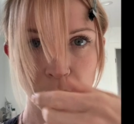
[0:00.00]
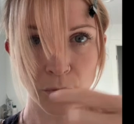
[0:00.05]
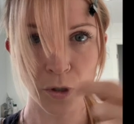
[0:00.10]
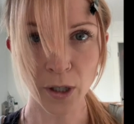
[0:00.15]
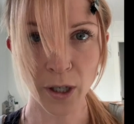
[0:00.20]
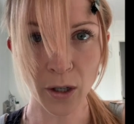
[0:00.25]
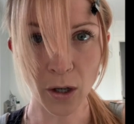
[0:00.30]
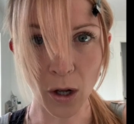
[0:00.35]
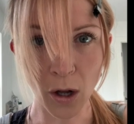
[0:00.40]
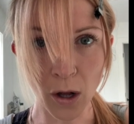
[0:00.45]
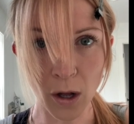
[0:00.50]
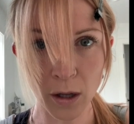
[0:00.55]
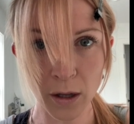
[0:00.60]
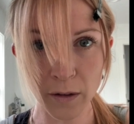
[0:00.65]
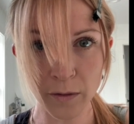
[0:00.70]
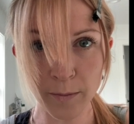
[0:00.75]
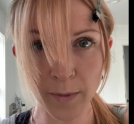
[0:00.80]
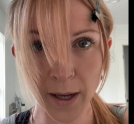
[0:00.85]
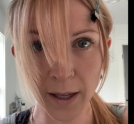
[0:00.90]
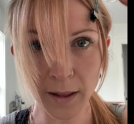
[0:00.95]
Look at all
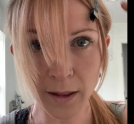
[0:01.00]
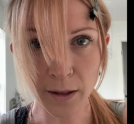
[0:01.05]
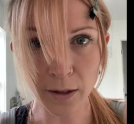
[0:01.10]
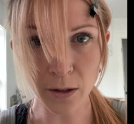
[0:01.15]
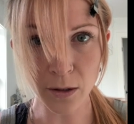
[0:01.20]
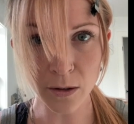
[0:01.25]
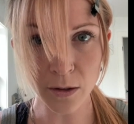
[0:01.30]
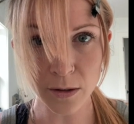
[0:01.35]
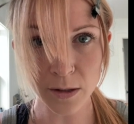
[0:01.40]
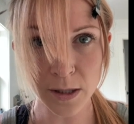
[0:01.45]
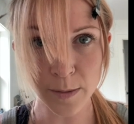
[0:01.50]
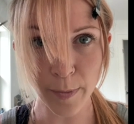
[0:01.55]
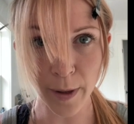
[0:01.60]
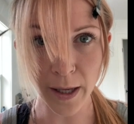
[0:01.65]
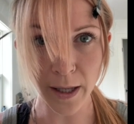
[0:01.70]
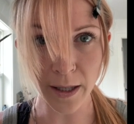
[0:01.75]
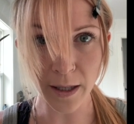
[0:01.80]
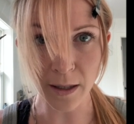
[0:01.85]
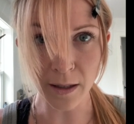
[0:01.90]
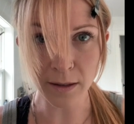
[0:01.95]
of my little
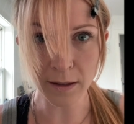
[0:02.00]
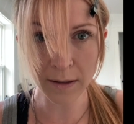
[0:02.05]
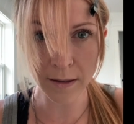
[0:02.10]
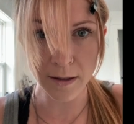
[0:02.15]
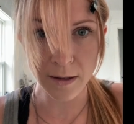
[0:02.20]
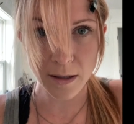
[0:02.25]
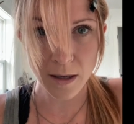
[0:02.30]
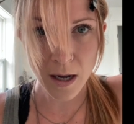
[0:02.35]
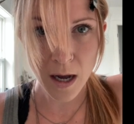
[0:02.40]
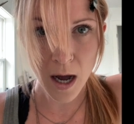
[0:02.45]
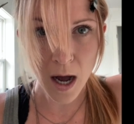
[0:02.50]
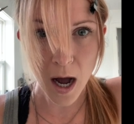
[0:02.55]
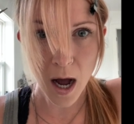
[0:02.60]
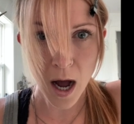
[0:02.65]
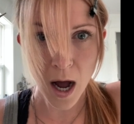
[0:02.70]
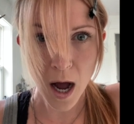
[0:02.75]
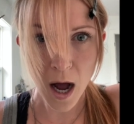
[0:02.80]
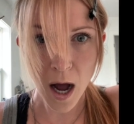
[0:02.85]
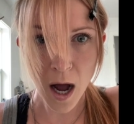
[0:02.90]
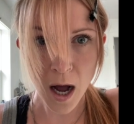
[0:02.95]
spikies.
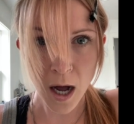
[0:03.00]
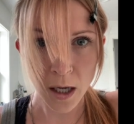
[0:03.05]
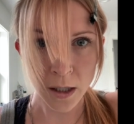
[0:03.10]
Ugh.